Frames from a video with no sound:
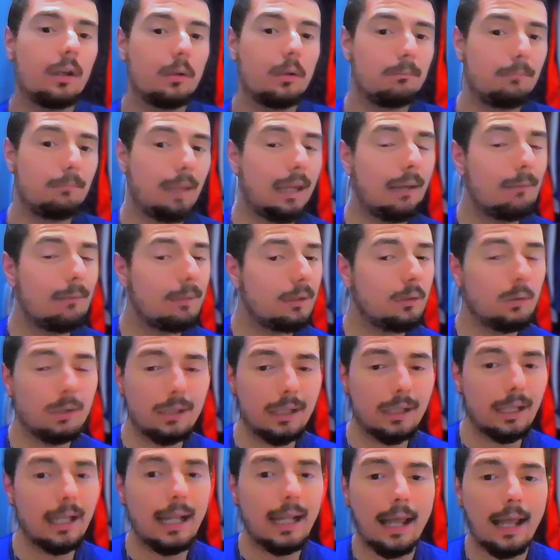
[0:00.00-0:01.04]
maybe you can
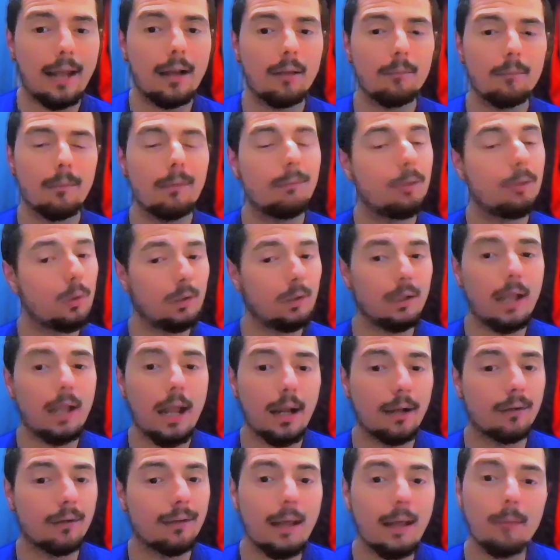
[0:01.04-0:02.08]
get ahead on, maybe you can
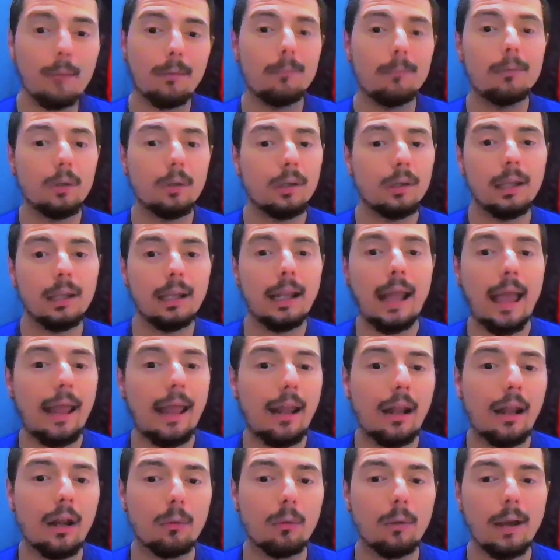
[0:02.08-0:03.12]
knock her down, maybe you can get ahead
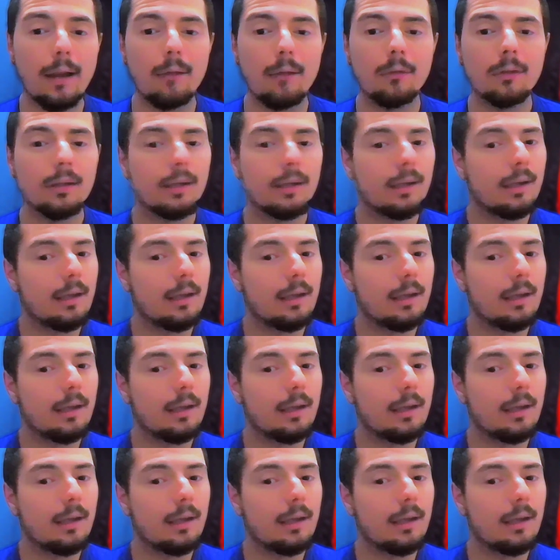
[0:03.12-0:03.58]
on a round,